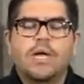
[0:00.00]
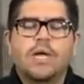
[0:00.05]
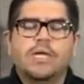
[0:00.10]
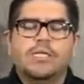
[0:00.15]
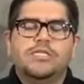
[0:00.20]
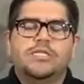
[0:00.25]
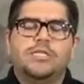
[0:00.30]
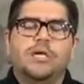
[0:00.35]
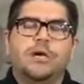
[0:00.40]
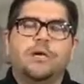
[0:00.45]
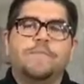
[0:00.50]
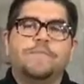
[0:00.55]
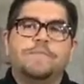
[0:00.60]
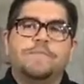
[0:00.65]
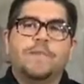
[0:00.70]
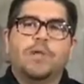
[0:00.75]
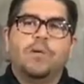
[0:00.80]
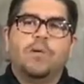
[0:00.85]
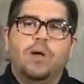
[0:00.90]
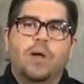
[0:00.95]
So
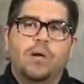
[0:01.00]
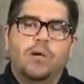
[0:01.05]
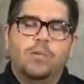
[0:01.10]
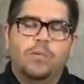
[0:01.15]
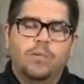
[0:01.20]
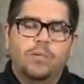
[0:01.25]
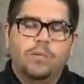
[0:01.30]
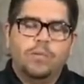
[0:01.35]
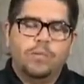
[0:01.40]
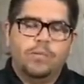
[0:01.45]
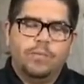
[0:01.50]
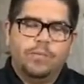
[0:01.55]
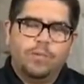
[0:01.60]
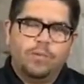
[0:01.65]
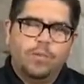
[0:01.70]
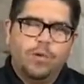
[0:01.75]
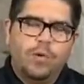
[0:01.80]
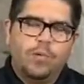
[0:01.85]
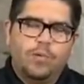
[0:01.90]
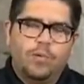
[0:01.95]
uh,
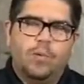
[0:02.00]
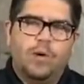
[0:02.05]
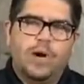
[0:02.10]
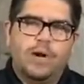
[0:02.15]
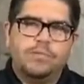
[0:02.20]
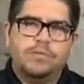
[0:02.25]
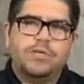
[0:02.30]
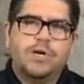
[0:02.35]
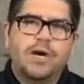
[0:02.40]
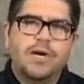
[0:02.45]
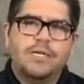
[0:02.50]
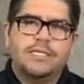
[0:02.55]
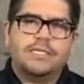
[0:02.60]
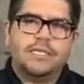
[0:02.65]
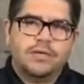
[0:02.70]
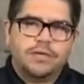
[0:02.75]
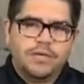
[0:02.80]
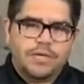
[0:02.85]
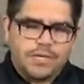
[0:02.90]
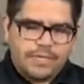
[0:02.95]
what I'm trying to
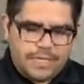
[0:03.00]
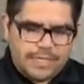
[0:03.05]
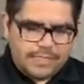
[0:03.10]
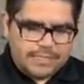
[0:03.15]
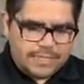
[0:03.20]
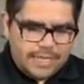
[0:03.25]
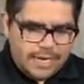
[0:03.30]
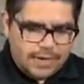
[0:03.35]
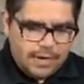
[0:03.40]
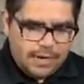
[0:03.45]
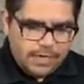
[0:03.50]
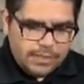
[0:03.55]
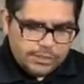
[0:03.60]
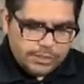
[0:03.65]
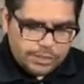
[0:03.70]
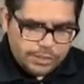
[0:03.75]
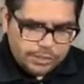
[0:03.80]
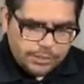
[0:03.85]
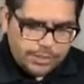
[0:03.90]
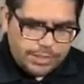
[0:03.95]
tell you is that
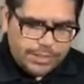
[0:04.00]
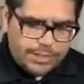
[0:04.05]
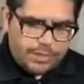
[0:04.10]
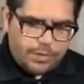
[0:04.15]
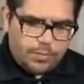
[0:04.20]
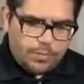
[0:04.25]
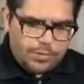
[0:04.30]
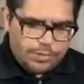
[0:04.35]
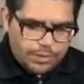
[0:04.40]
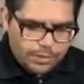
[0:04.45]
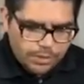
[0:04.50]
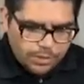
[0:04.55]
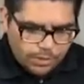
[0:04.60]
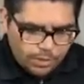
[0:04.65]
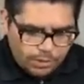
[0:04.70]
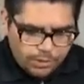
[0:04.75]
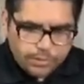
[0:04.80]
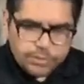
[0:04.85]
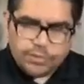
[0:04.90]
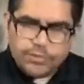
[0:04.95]
during when you're
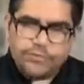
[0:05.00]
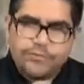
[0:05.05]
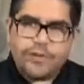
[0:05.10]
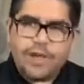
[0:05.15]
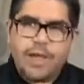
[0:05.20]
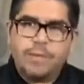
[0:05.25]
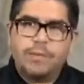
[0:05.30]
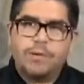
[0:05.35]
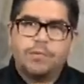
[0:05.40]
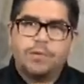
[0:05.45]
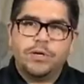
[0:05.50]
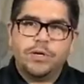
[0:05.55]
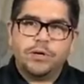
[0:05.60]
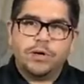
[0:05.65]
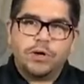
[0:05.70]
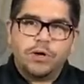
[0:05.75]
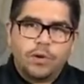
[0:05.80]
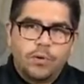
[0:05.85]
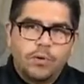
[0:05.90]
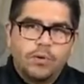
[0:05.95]
going through famine, when you're
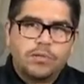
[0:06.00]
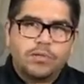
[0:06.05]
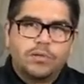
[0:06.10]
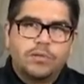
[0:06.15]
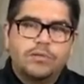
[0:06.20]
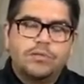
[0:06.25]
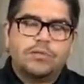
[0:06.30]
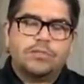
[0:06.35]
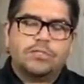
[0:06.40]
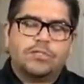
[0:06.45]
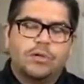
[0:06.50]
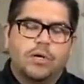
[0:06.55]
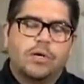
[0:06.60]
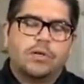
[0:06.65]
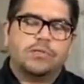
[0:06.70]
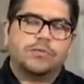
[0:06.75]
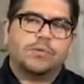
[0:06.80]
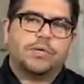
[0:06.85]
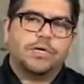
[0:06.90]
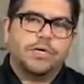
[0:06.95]
going through
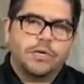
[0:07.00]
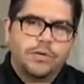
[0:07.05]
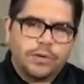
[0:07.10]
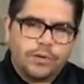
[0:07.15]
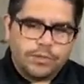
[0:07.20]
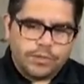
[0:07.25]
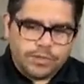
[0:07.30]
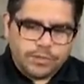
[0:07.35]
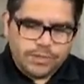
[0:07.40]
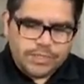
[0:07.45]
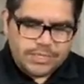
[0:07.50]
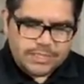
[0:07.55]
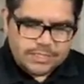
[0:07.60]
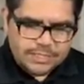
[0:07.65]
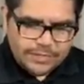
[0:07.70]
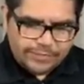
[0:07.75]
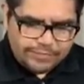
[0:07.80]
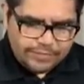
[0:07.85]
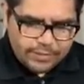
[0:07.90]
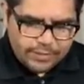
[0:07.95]
struggles, when you're going through these
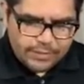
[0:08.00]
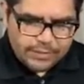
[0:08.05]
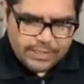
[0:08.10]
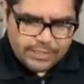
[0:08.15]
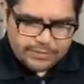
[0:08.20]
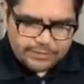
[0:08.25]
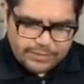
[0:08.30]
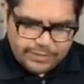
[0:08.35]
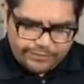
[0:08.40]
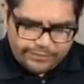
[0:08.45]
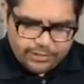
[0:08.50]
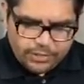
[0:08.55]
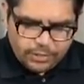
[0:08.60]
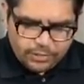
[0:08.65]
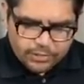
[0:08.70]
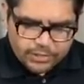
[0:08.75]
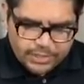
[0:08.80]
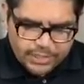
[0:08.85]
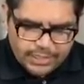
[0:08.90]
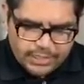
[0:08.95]
different
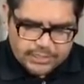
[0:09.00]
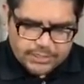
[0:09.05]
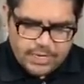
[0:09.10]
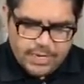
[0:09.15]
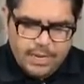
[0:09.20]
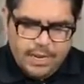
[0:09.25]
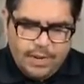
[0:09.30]
difficult things,